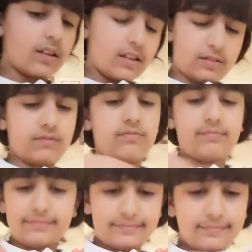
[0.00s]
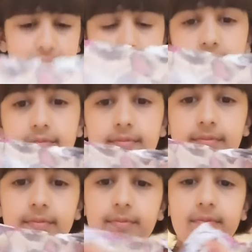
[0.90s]
equals one lover. She
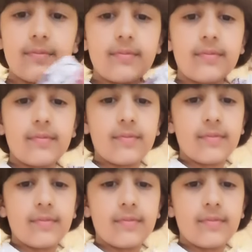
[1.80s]
doesn't love me.